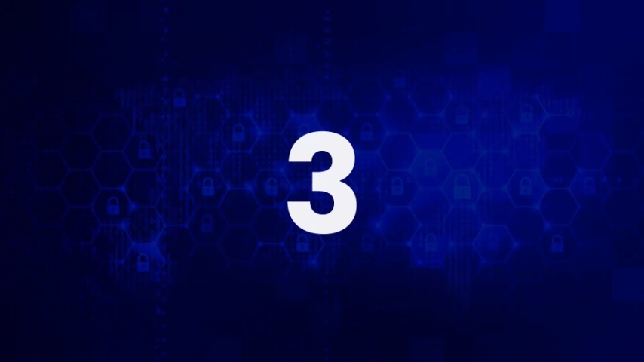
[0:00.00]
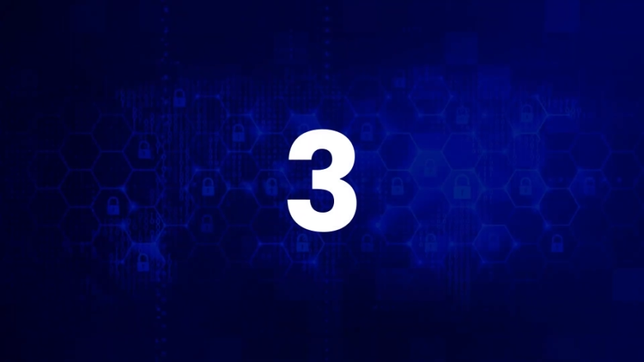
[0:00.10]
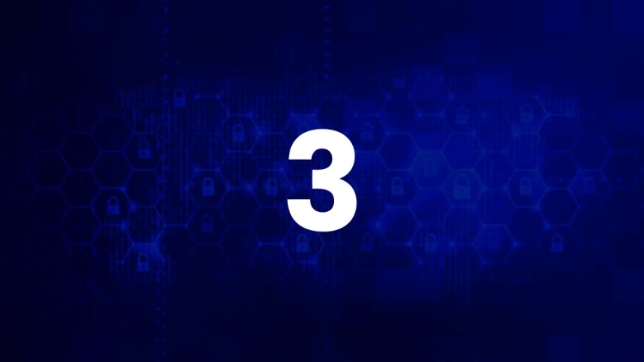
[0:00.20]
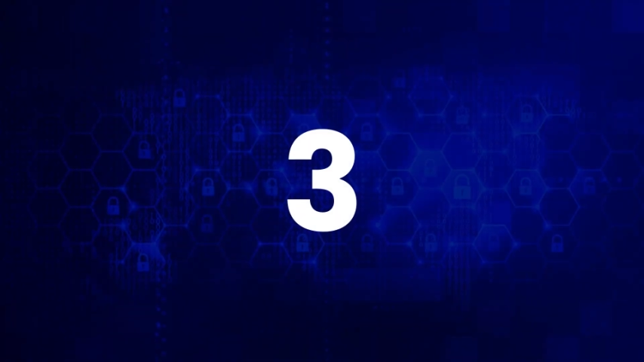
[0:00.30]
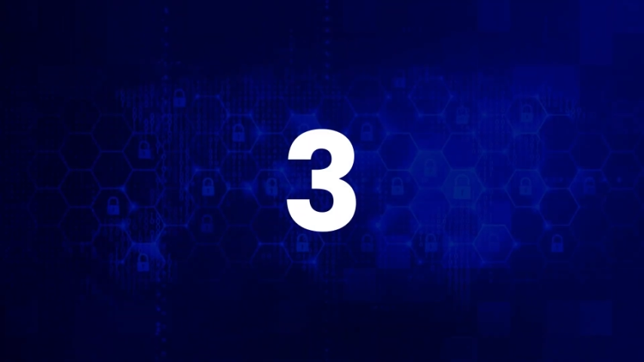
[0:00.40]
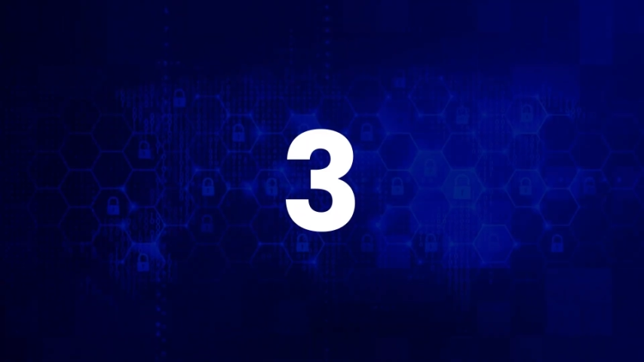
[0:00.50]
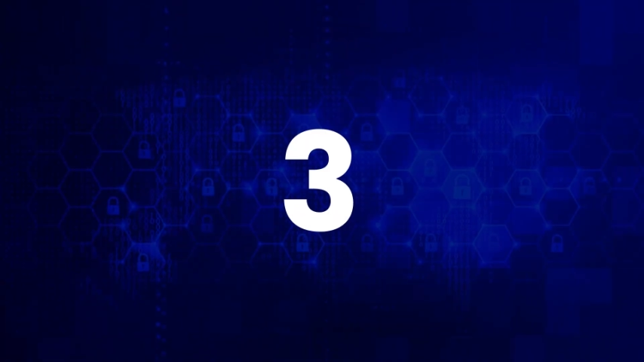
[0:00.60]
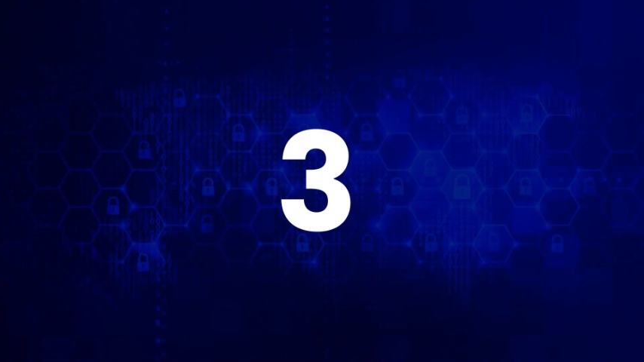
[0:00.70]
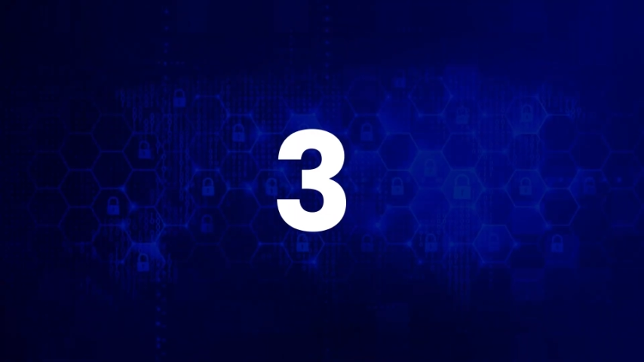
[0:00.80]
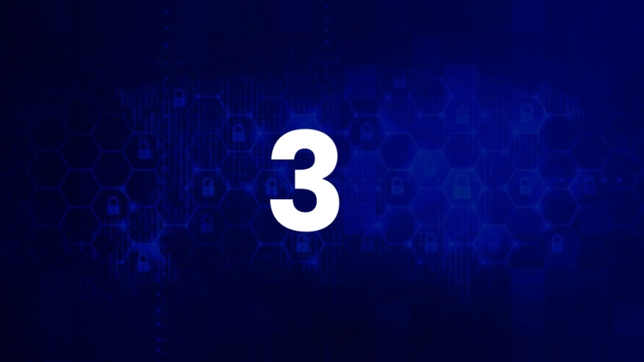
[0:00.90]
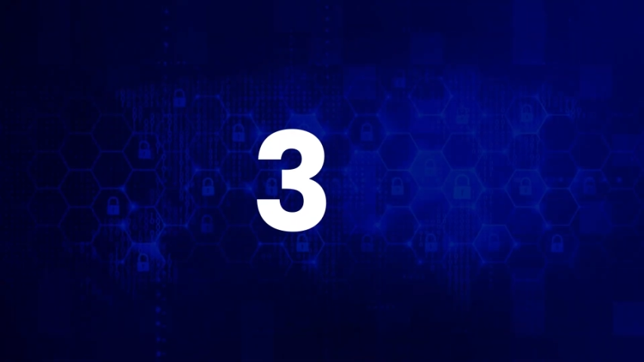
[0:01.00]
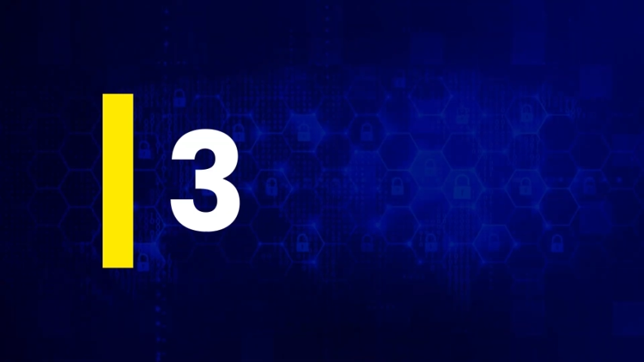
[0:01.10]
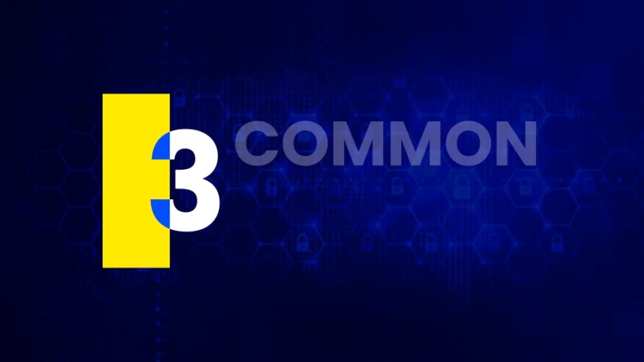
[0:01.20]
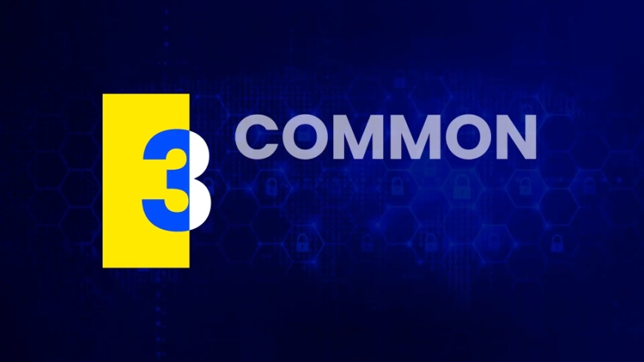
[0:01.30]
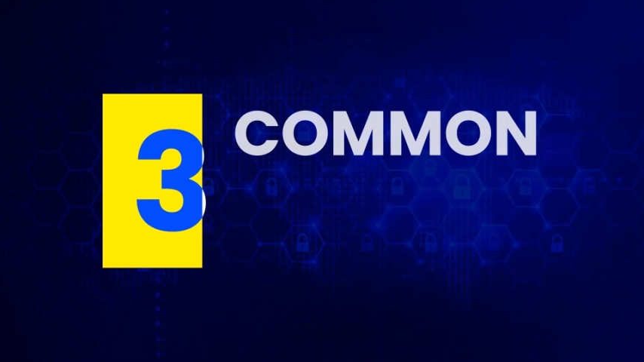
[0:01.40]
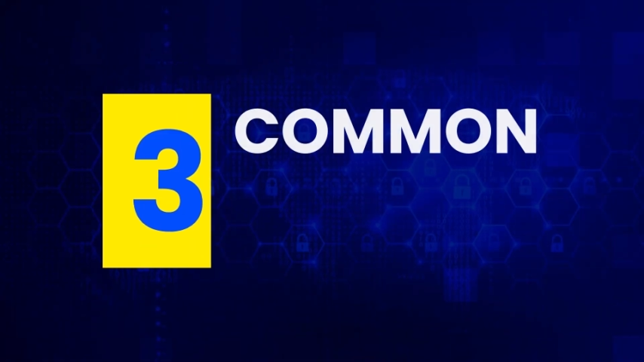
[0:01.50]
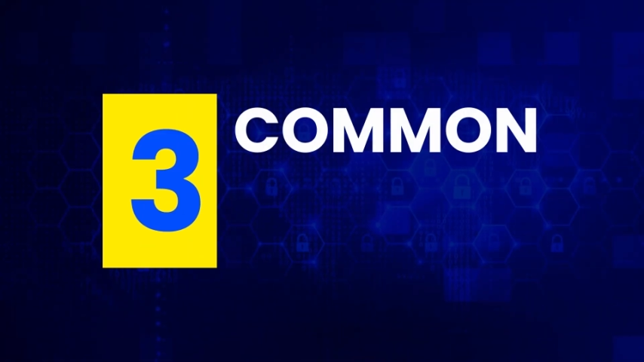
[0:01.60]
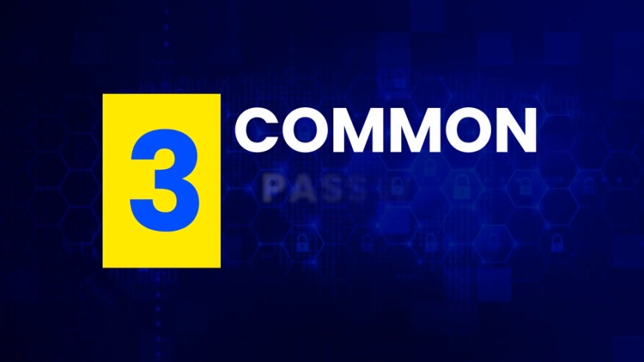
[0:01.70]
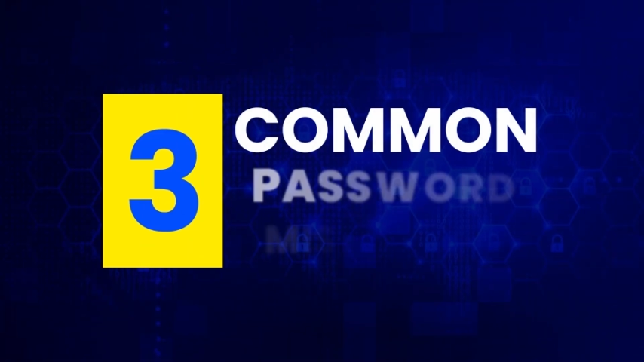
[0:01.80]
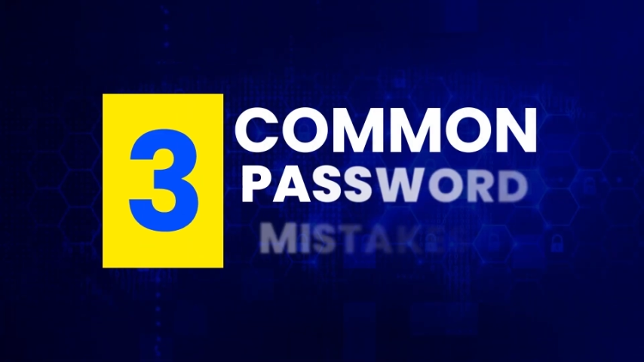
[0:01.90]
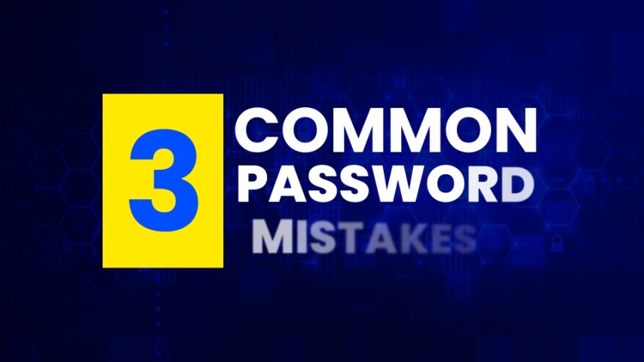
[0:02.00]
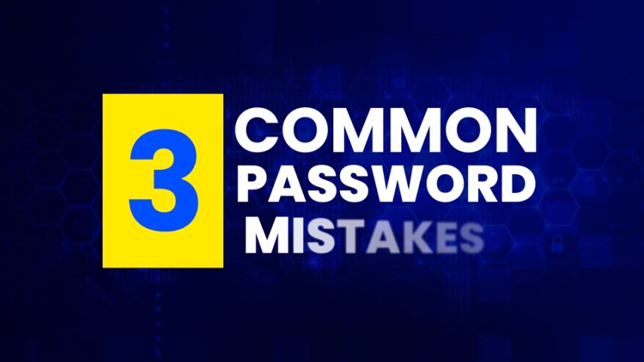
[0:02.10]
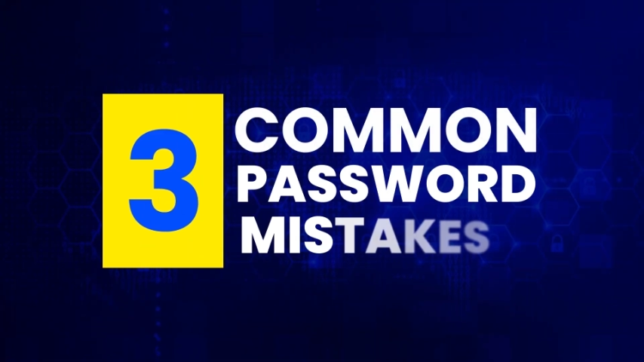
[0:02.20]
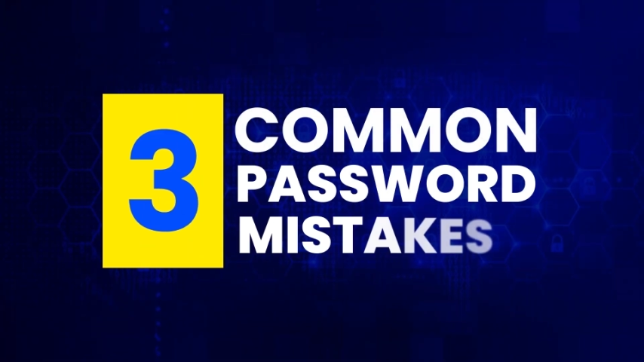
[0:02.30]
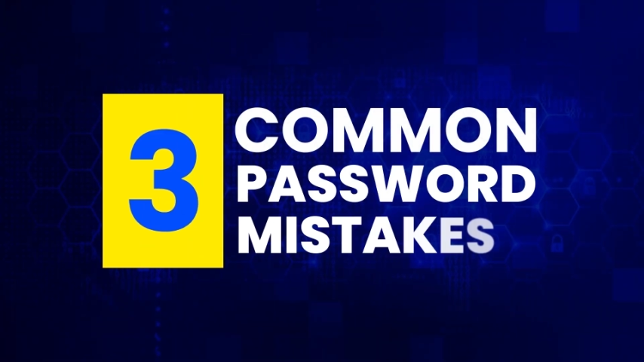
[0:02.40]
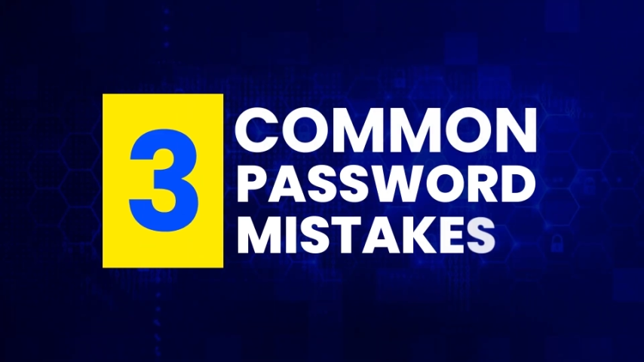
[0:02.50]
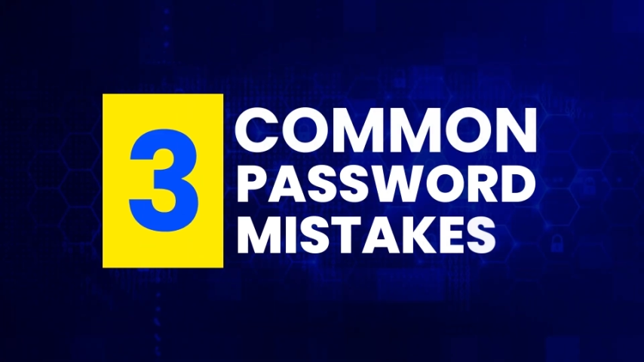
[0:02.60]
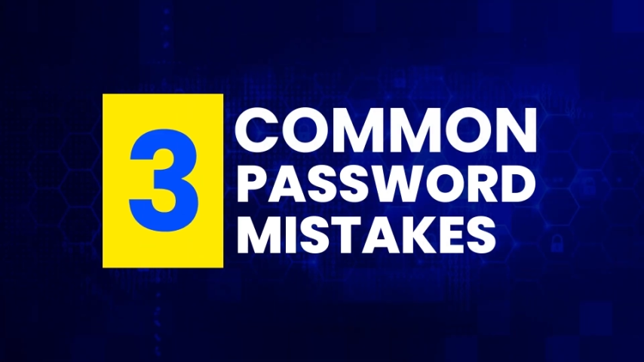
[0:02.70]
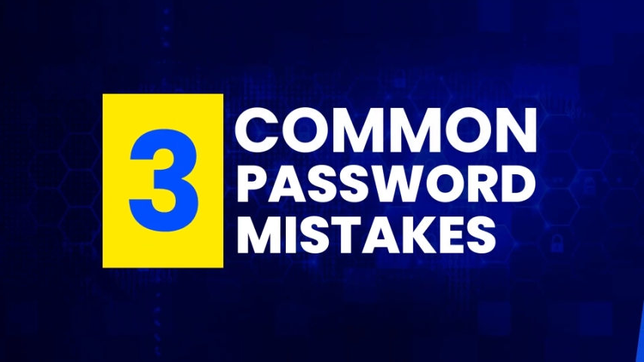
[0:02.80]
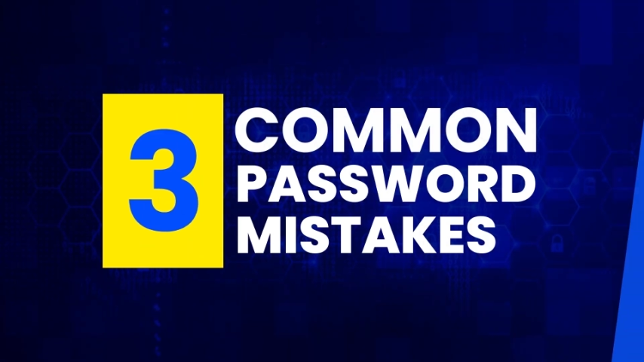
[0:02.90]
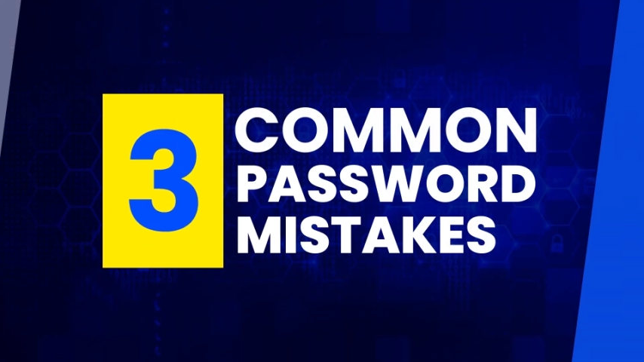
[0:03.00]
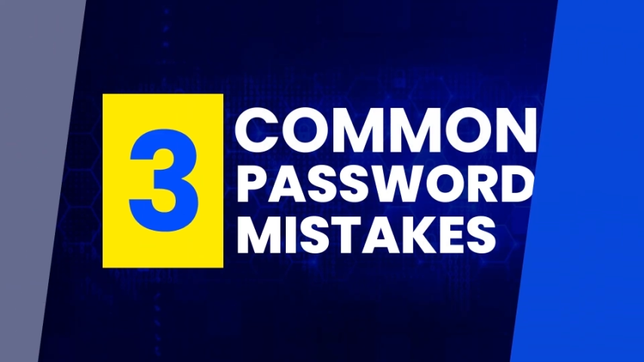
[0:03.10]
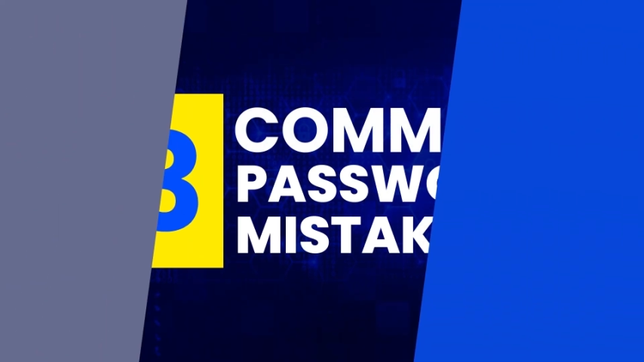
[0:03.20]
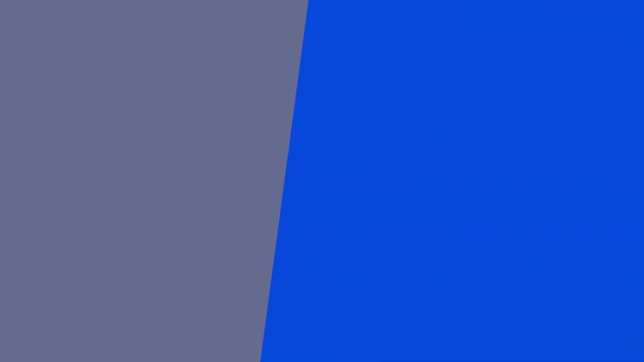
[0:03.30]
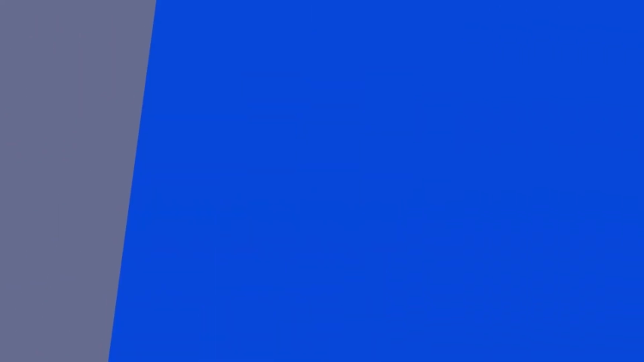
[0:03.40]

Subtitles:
[unreadable: no face in view]